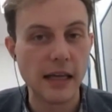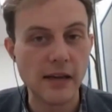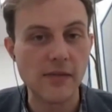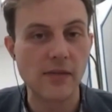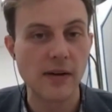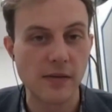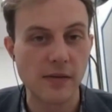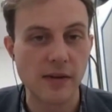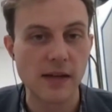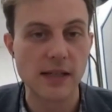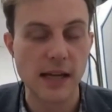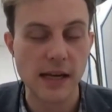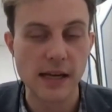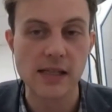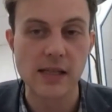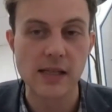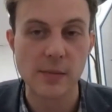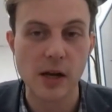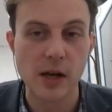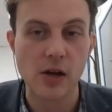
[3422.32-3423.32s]
even if it
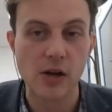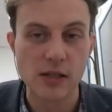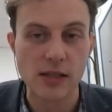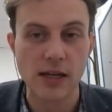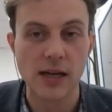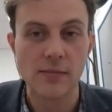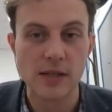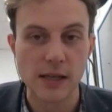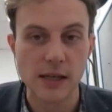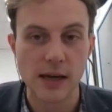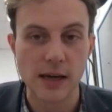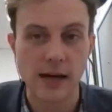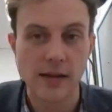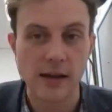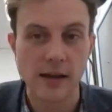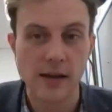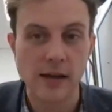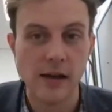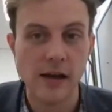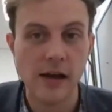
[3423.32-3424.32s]
takes them a long time to get
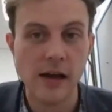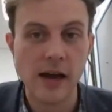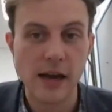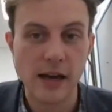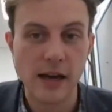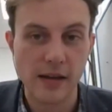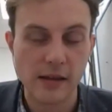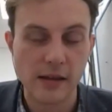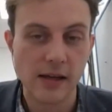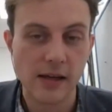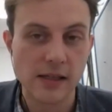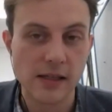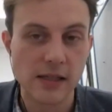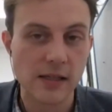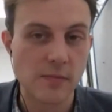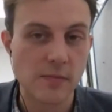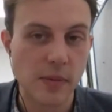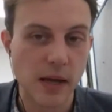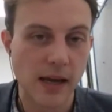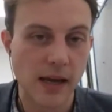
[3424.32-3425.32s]
there. And I think
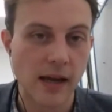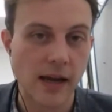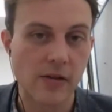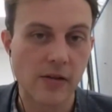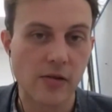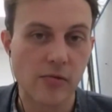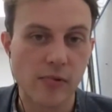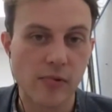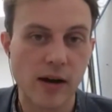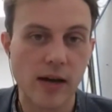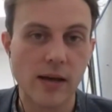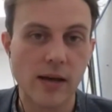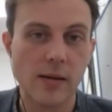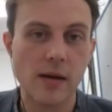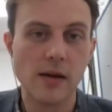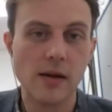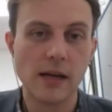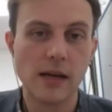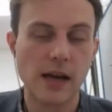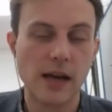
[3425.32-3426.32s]
Lindsay's picking out the right
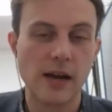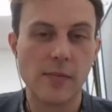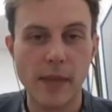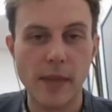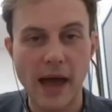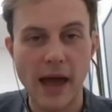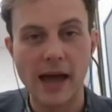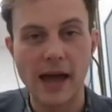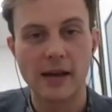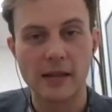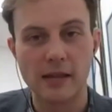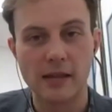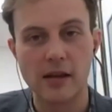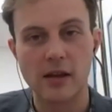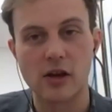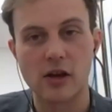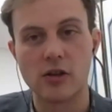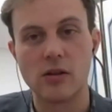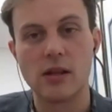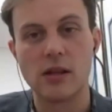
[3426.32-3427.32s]
kind of peg that
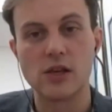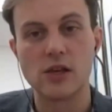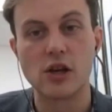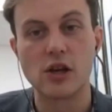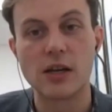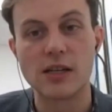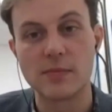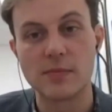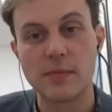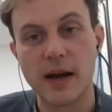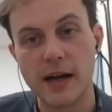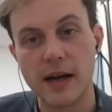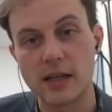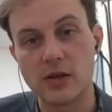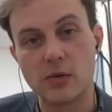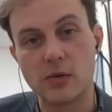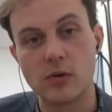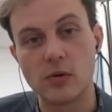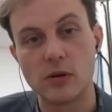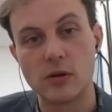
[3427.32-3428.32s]
they could aspire
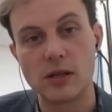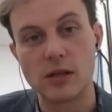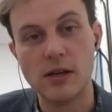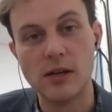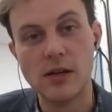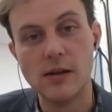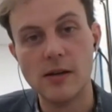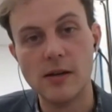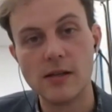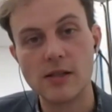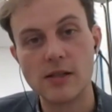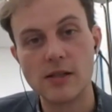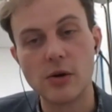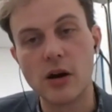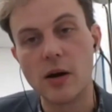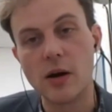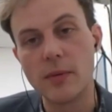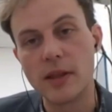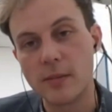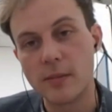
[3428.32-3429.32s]
towards. There's no
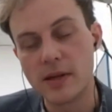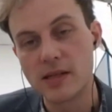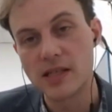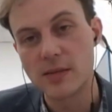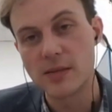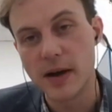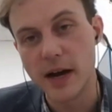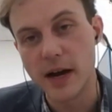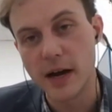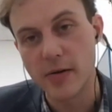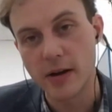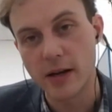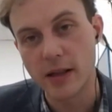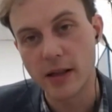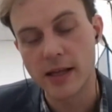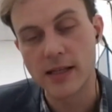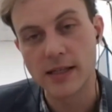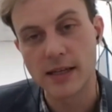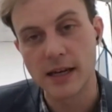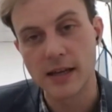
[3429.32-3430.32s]
harm in them aspiring and
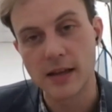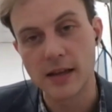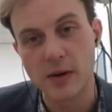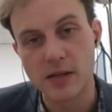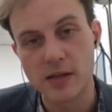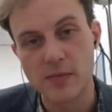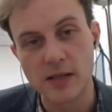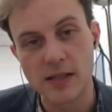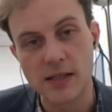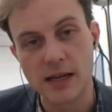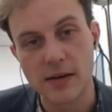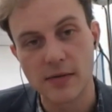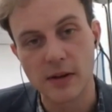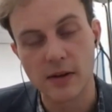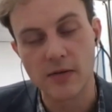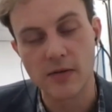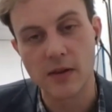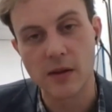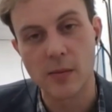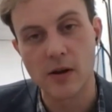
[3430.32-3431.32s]
then saying that Westminster haven't
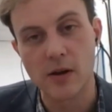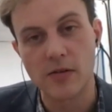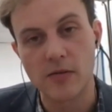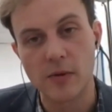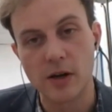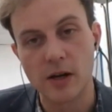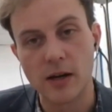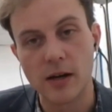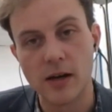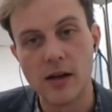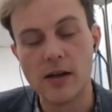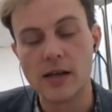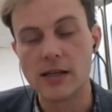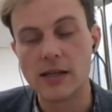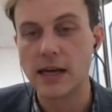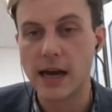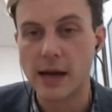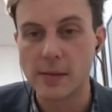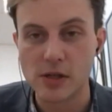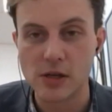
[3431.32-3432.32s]
given them enough money. It's
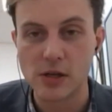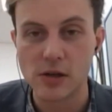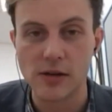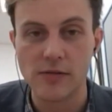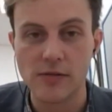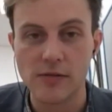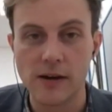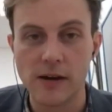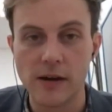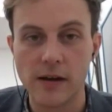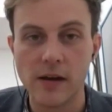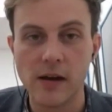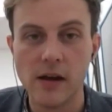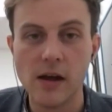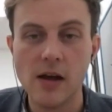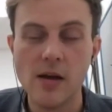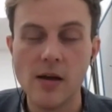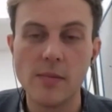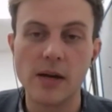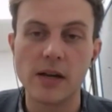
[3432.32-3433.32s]
absolutely fine.
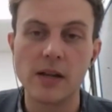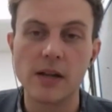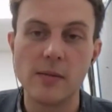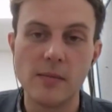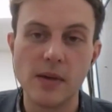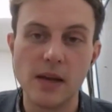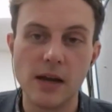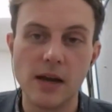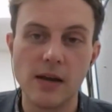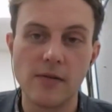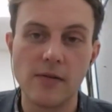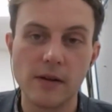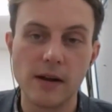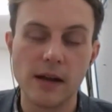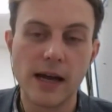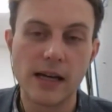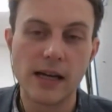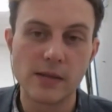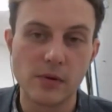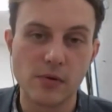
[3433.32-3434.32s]
But at the minute, I feel
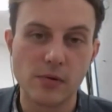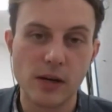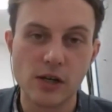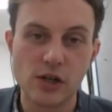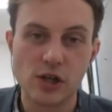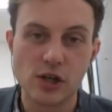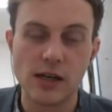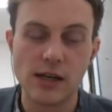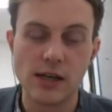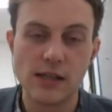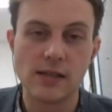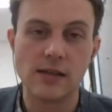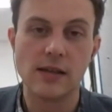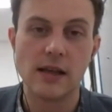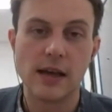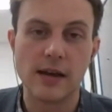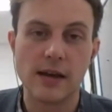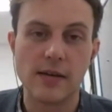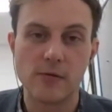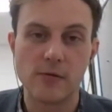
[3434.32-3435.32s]
like aspiration isn't
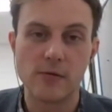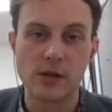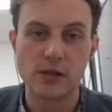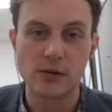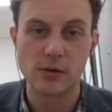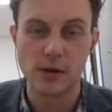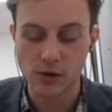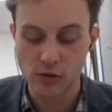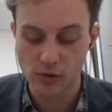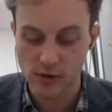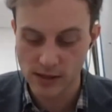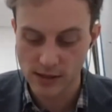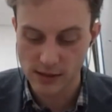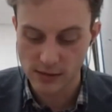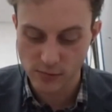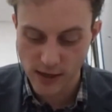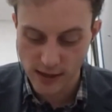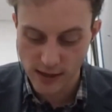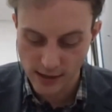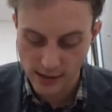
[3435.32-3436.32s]
there for it to increase
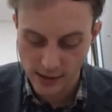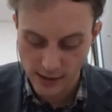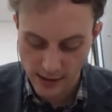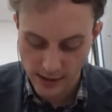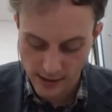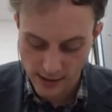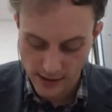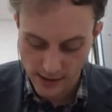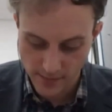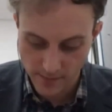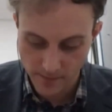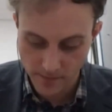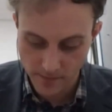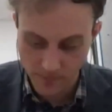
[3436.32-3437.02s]
radically like that